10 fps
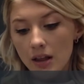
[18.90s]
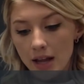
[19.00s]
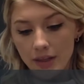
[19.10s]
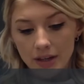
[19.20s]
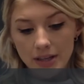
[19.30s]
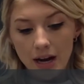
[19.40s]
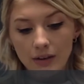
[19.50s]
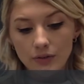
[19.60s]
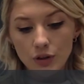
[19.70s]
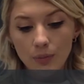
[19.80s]
like the design
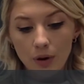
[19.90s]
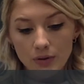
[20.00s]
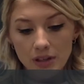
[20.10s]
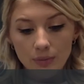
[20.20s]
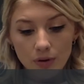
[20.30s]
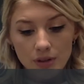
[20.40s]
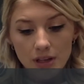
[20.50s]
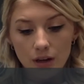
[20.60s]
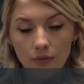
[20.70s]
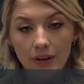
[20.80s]
of new protein-protein
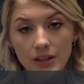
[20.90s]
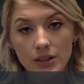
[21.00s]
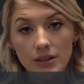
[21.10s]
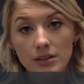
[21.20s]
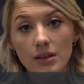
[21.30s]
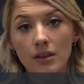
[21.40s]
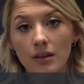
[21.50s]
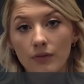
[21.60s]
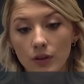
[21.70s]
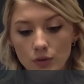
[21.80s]
interfaces, the
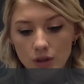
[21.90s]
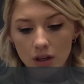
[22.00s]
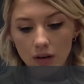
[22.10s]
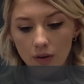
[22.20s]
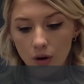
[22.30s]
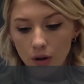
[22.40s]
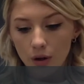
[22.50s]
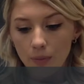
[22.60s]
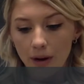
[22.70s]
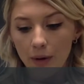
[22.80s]
fusion of
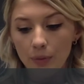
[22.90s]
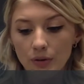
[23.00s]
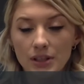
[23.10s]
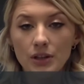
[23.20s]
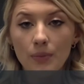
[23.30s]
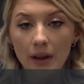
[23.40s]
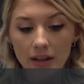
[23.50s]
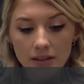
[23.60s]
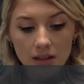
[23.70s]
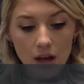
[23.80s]
oligomeric protein
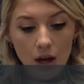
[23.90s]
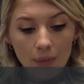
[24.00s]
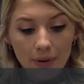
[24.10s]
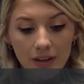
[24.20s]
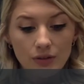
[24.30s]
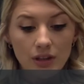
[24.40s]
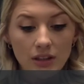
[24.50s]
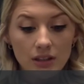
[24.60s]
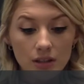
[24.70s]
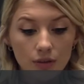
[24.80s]
domains, by using
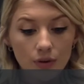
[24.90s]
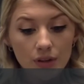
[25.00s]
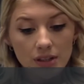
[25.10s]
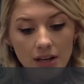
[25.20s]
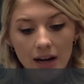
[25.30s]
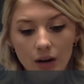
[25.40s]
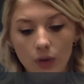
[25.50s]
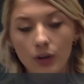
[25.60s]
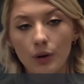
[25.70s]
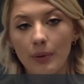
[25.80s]
de novo designed
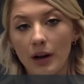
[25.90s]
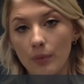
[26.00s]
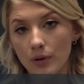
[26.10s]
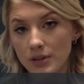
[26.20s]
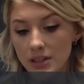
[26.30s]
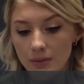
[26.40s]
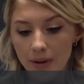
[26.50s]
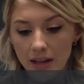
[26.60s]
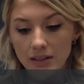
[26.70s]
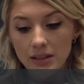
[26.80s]
oligomeric protein
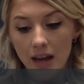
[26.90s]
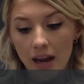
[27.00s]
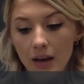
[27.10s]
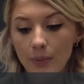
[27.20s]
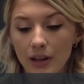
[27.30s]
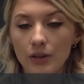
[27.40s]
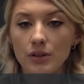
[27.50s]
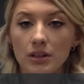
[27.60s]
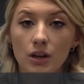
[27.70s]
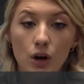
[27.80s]
domains, and by
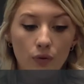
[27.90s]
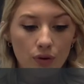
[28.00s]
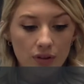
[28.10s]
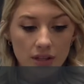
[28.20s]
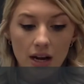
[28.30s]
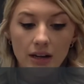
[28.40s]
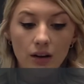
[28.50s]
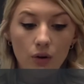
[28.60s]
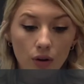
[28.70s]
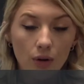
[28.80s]
using de novo designed
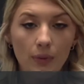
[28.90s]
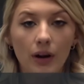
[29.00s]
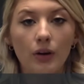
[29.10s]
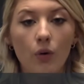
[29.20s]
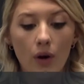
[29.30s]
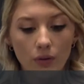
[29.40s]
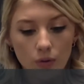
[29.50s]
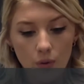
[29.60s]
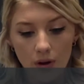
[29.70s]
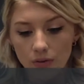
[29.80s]
oligomeric coiled
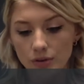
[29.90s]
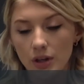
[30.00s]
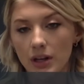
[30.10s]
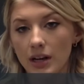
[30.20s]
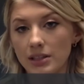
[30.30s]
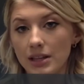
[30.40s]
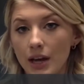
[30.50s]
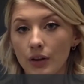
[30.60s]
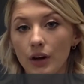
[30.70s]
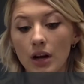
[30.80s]
coils to connect
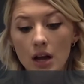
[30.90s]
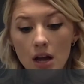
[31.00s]
together